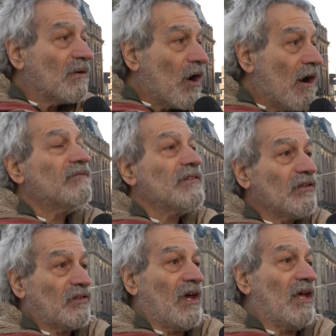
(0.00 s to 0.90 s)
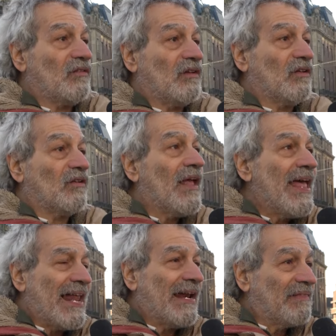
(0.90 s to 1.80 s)
cover this case as this,
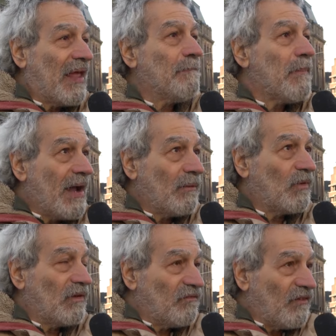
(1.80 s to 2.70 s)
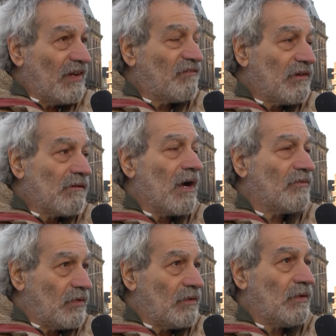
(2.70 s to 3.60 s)
and they might, if he
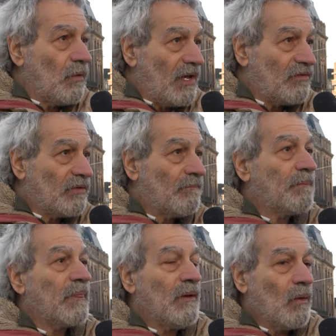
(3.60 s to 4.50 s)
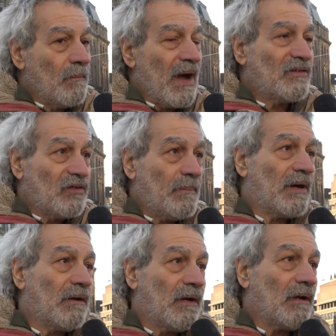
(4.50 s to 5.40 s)
arrives in the U.S., we might see
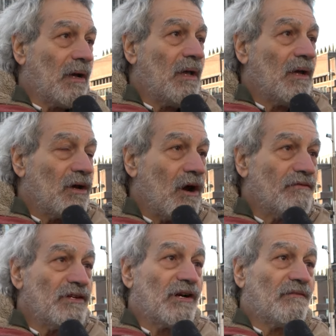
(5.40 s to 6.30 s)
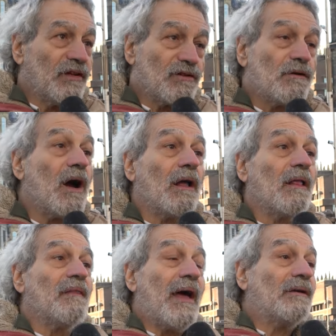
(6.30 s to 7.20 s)
better coverage of the
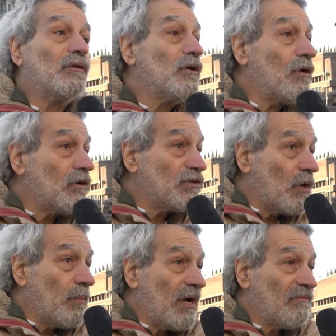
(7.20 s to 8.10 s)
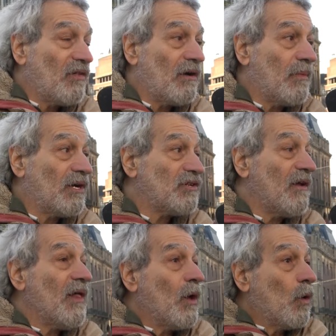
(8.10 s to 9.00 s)
trial. And that could hurt Joe Biden very much,
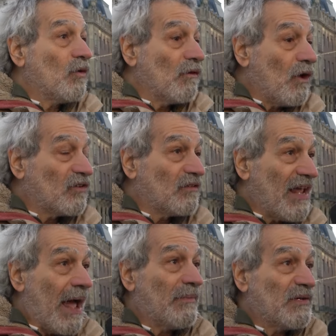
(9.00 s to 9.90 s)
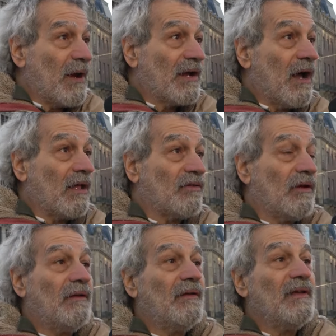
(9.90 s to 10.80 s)
who's also damaged by
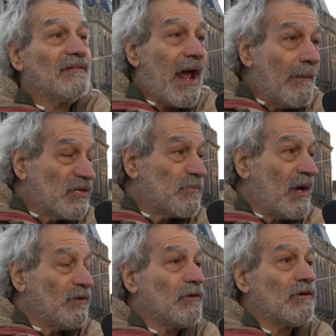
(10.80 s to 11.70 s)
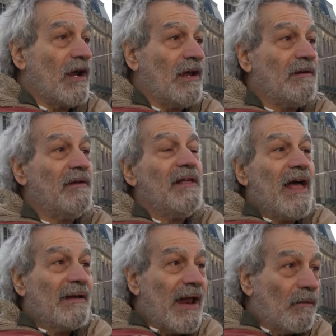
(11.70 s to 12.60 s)
Gaza, damaged by Ukraine,
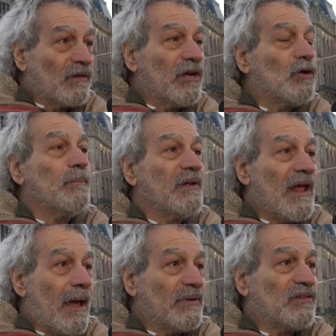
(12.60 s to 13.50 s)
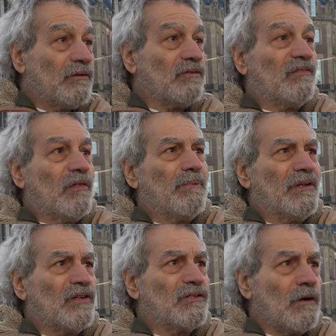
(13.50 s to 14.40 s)
and now he could be damaged seriously if he
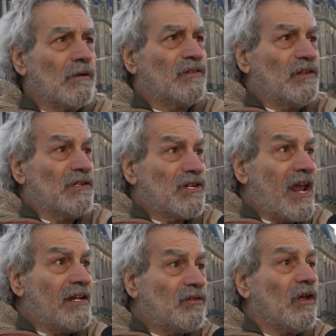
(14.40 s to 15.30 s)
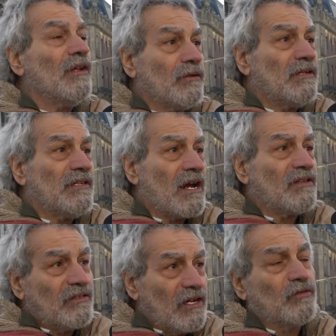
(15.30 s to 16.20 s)
brings a journalist in chains to the
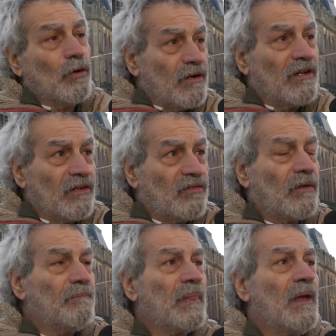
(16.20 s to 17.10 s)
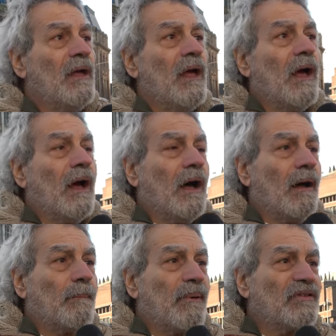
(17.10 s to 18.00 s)
United States during his
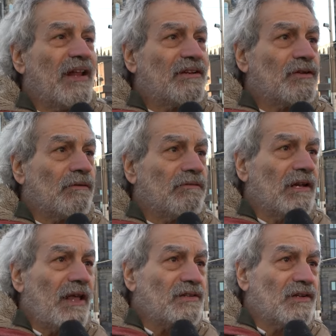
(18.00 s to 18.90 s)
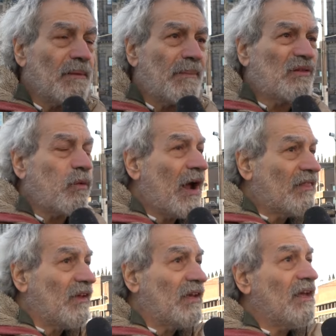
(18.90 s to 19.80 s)
presidential re-election campaign. That's why I
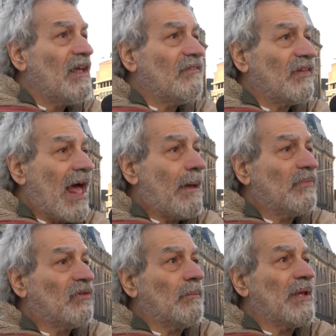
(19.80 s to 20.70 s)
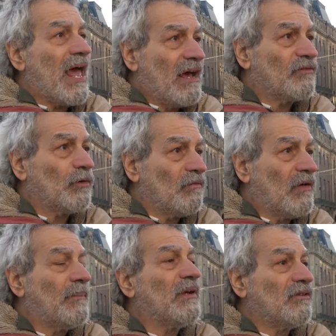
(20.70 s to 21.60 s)
think if it happens, it'll be after
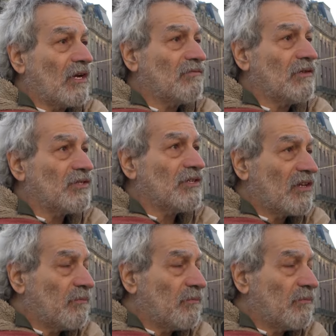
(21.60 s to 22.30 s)
November, his extradition.